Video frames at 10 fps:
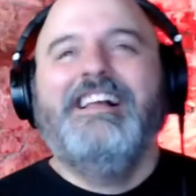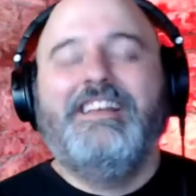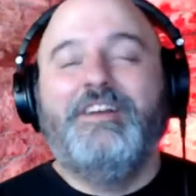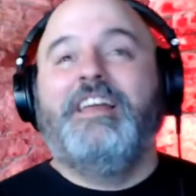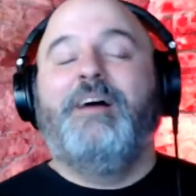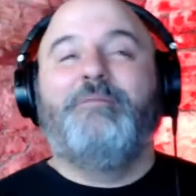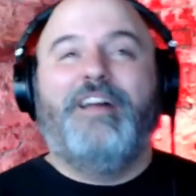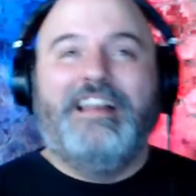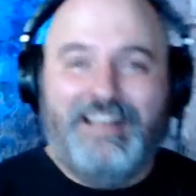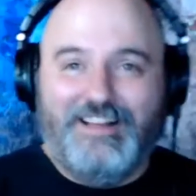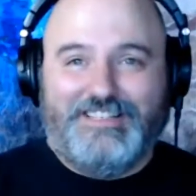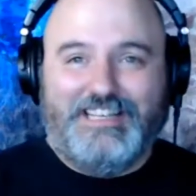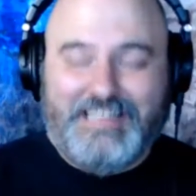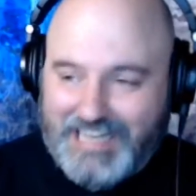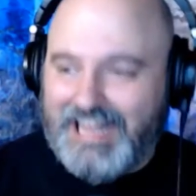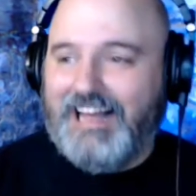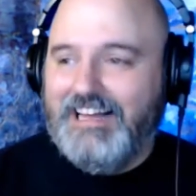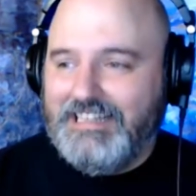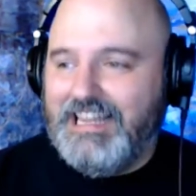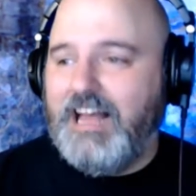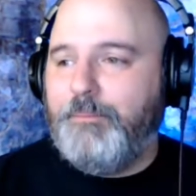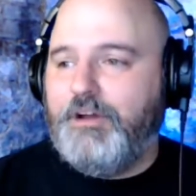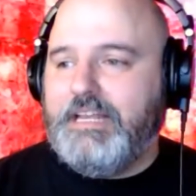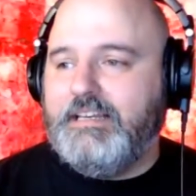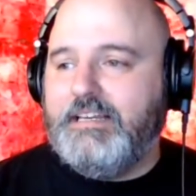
You're damn right, Nelson. Yeah. Yeah, buddy,